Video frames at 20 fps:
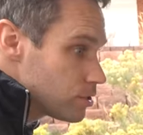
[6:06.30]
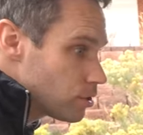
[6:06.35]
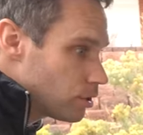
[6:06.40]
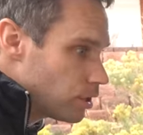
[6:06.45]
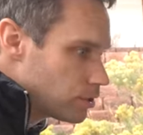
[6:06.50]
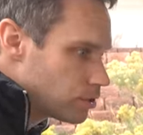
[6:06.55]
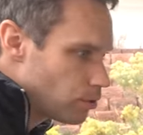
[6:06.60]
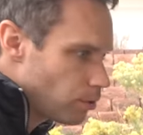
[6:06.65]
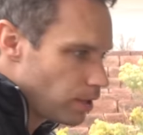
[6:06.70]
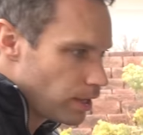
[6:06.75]
So
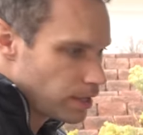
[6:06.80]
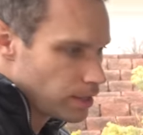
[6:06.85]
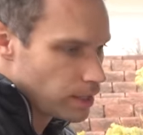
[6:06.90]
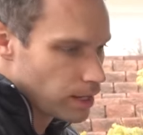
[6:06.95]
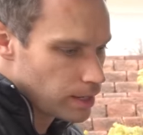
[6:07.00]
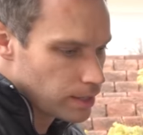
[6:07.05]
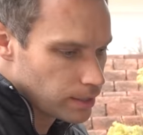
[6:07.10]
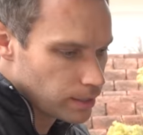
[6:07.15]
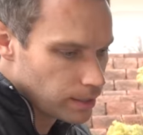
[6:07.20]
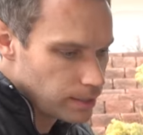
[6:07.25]
let's go ahead
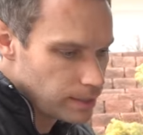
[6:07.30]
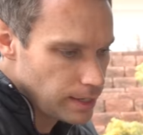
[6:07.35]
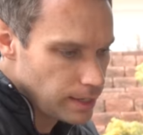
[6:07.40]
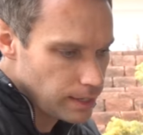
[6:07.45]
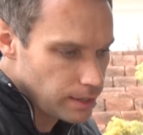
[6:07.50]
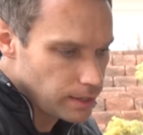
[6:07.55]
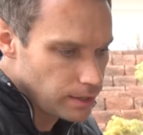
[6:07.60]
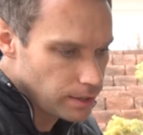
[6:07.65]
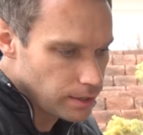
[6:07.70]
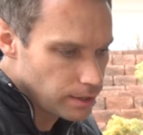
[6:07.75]
and
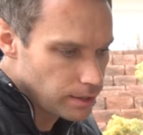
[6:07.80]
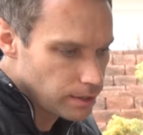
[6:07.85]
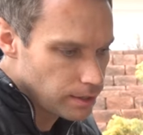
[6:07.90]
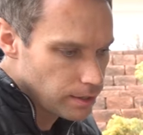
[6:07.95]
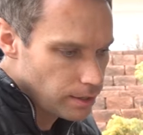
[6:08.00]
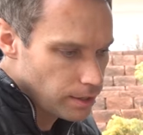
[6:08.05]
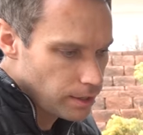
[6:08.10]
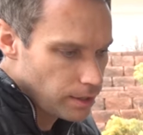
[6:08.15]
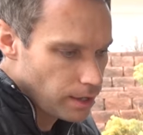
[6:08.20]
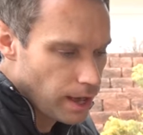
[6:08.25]
get
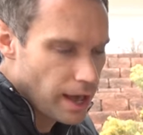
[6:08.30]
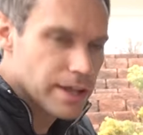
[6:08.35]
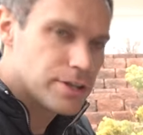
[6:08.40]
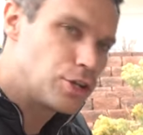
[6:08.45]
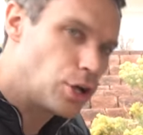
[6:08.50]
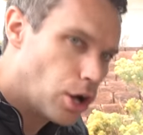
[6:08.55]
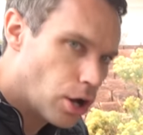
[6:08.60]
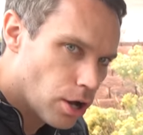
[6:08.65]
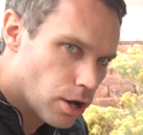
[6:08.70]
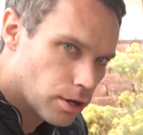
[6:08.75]
a
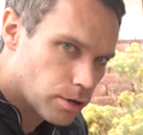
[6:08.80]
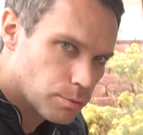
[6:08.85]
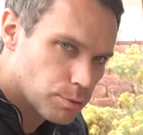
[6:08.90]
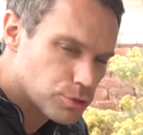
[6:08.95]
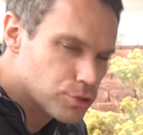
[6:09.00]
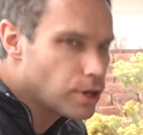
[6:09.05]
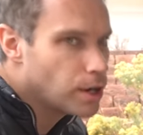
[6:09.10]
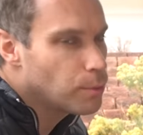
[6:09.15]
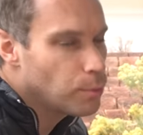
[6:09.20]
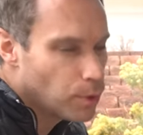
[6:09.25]
dog. We'll
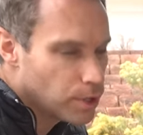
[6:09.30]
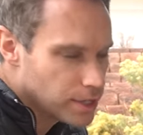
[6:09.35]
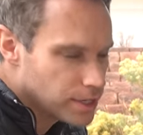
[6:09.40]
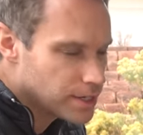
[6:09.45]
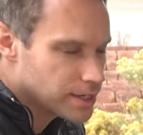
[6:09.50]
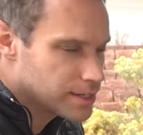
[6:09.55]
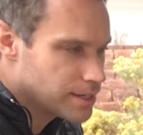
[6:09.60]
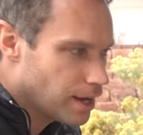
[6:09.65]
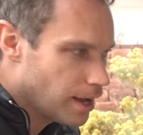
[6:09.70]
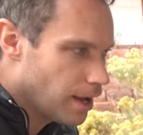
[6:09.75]
try one
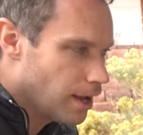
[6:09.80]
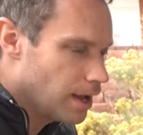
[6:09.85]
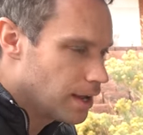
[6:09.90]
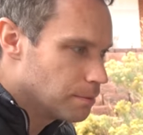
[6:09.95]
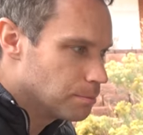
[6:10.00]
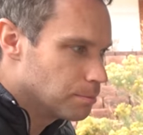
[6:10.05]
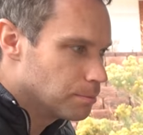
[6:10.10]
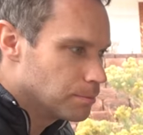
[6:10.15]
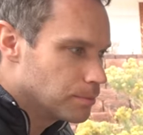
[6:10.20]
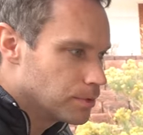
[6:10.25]
at a
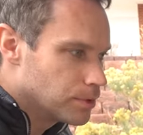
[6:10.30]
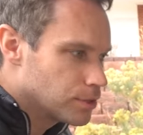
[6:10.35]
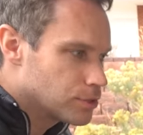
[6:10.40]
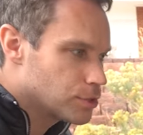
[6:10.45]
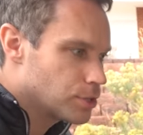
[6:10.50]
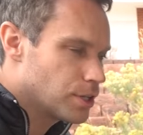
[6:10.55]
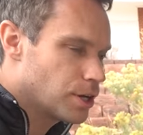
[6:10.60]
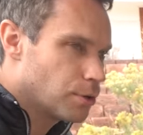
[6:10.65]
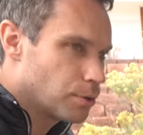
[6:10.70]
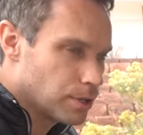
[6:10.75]
time
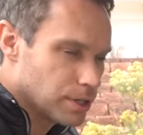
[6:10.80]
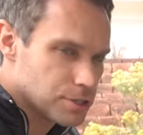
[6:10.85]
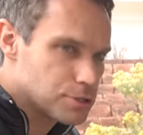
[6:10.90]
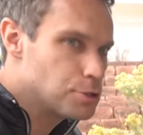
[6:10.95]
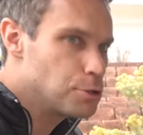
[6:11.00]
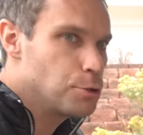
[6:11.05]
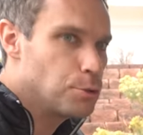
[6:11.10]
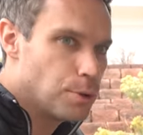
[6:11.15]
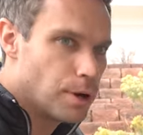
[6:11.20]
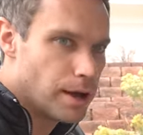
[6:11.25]
so they don't get
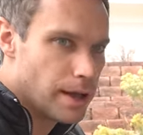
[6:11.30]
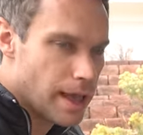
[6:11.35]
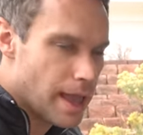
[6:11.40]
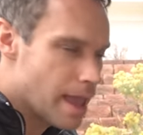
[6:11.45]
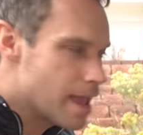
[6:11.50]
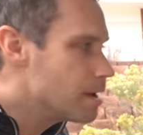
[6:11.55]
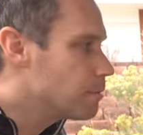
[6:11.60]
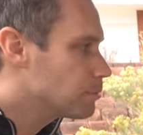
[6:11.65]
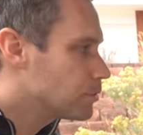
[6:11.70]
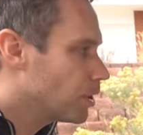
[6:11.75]
too
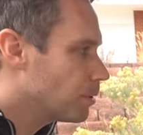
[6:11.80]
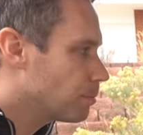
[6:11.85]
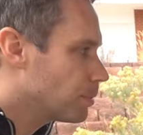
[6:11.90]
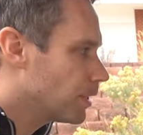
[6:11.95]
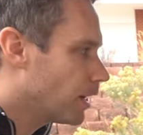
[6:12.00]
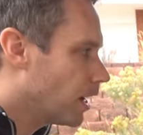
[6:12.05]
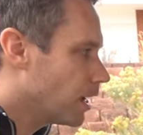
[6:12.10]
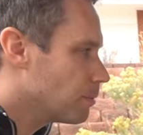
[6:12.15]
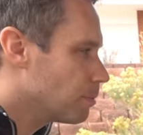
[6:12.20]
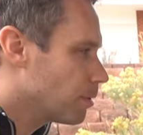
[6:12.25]
amped up
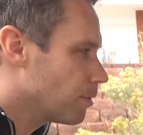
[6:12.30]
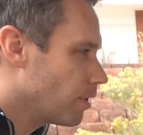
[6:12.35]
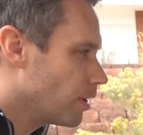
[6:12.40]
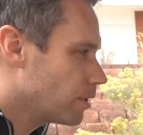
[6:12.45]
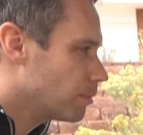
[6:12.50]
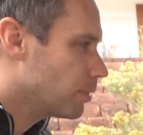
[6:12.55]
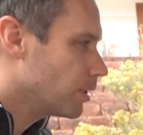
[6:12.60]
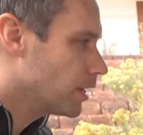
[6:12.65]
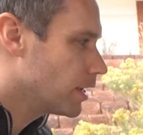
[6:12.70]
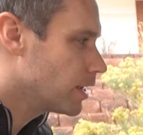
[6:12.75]
and hyper
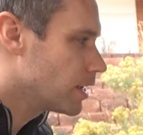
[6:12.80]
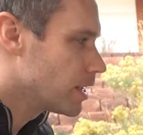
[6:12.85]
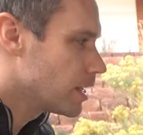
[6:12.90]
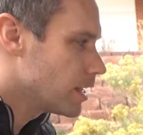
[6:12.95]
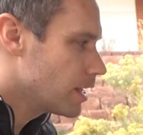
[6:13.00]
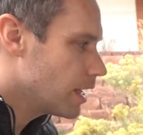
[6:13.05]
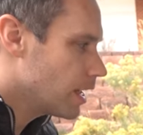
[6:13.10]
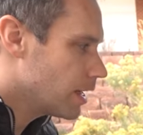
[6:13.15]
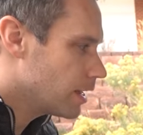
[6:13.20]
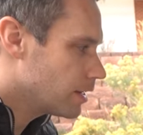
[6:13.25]
right away,
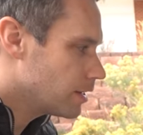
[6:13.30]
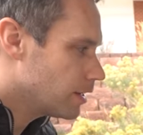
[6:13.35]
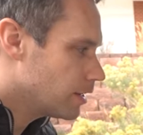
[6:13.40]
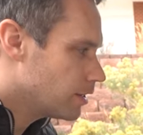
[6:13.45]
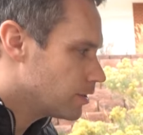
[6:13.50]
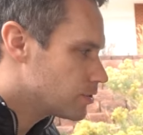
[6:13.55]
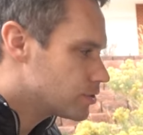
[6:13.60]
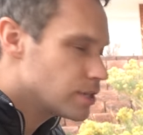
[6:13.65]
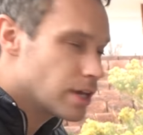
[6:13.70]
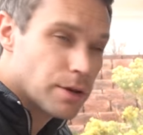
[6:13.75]
and
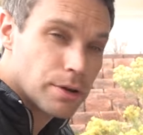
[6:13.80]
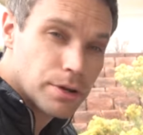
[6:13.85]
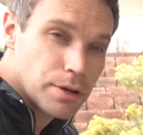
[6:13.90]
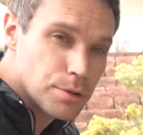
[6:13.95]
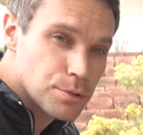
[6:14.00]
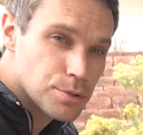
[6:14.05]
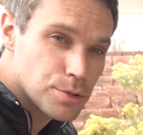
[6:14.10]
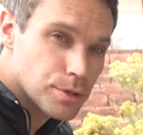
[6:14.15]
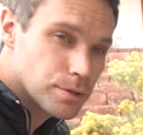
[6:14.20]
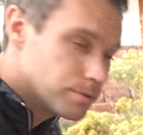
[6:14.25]
see how it
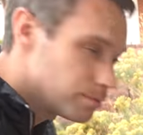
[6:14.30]
goes.